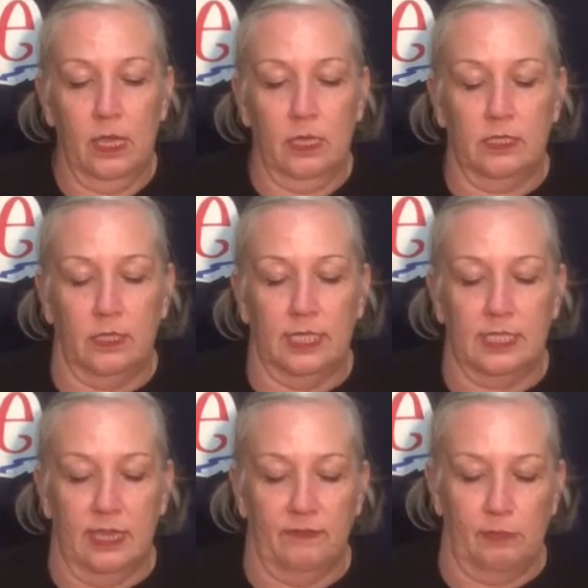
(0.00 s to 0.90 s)
So let's
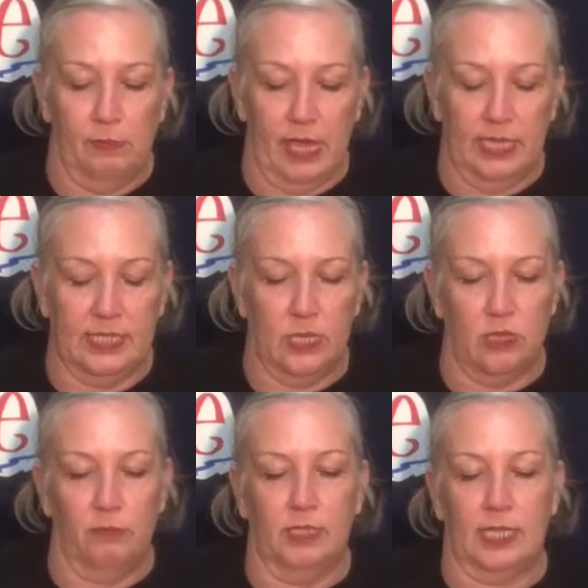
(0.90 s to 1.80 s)
see if you've been paying attention
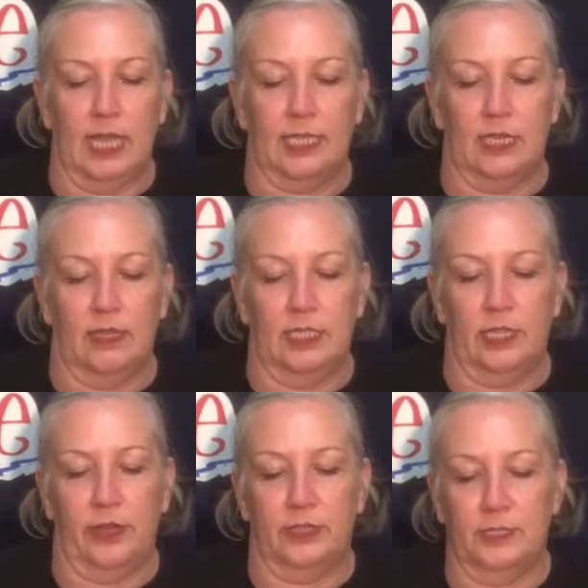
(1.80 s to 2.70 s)
to music class all these
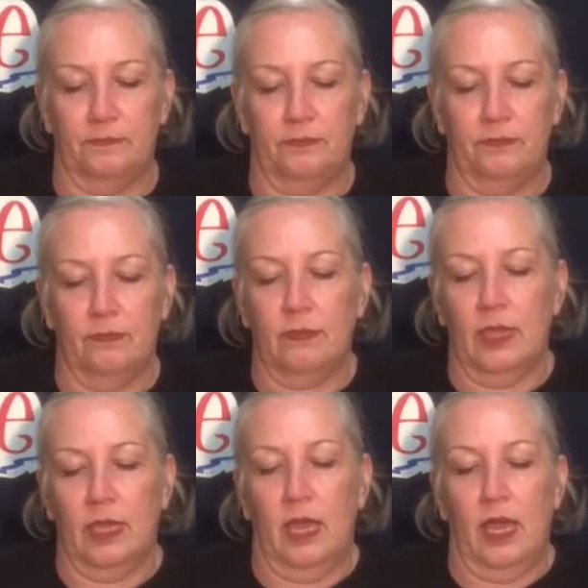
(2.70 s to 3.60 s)
years.
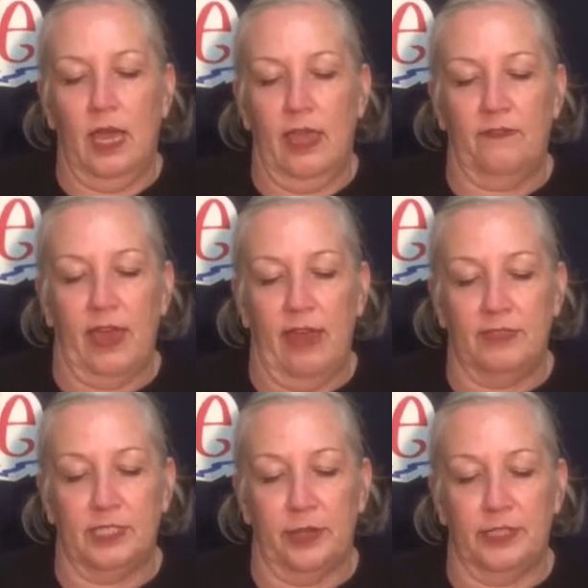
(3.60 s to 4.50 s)
If I have a
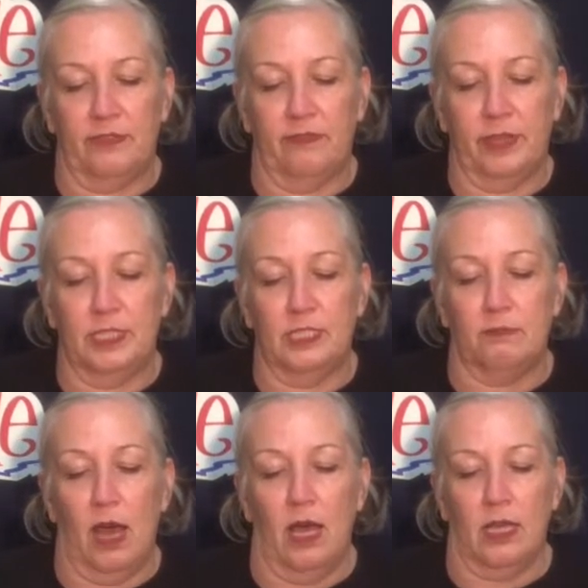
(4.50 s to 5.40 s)
series of very
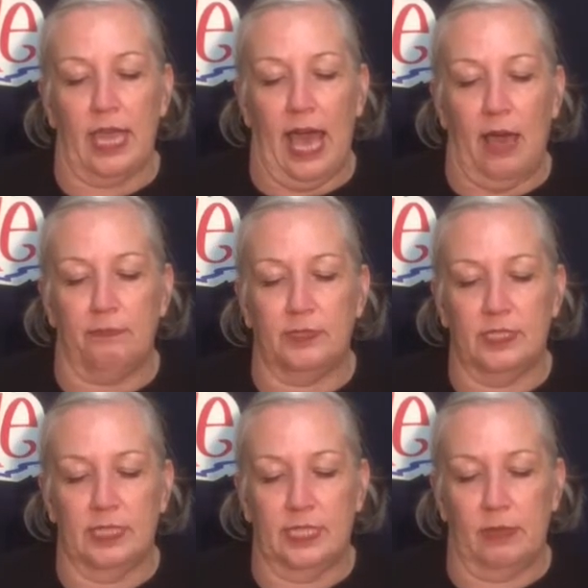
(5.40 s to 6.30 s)
small gaps,
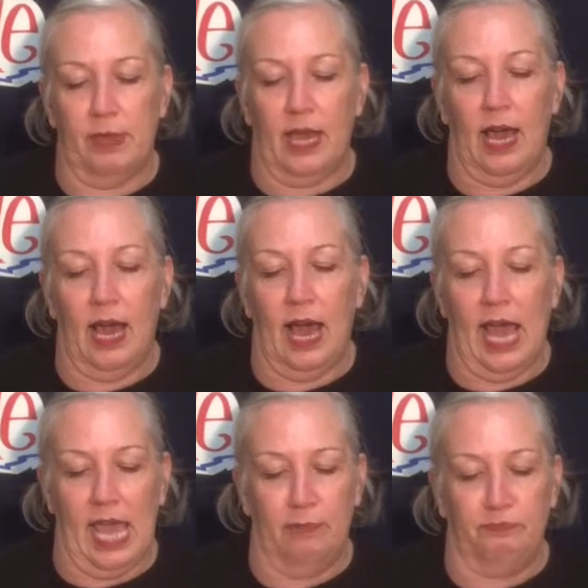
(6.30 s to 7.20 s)
is it going to make a
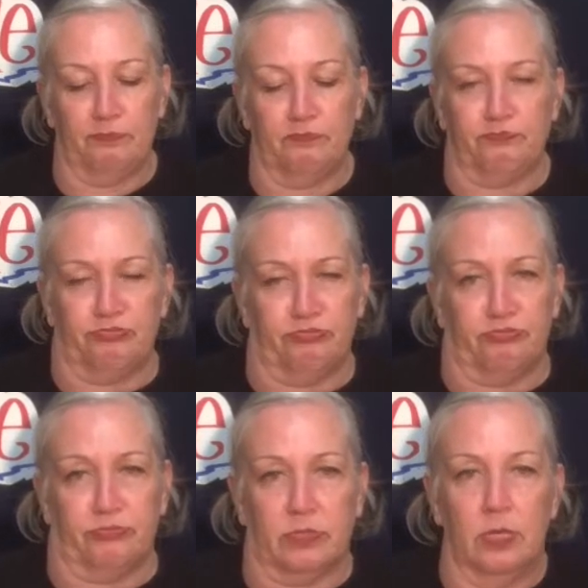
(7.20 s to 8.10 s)
high
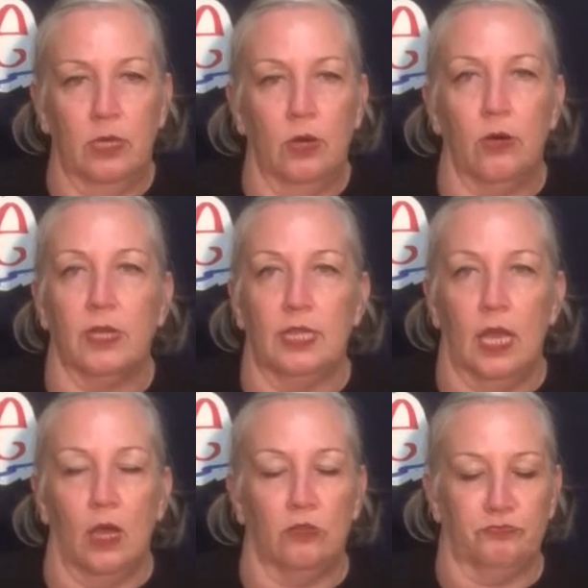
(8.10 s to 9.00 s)
or a
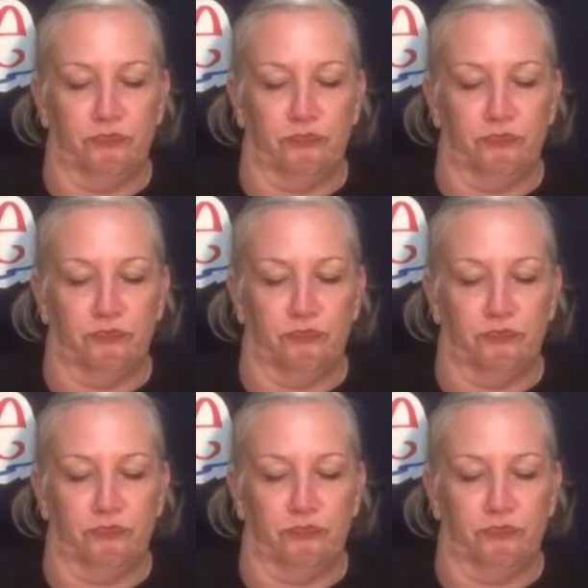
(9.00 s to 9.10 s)
low?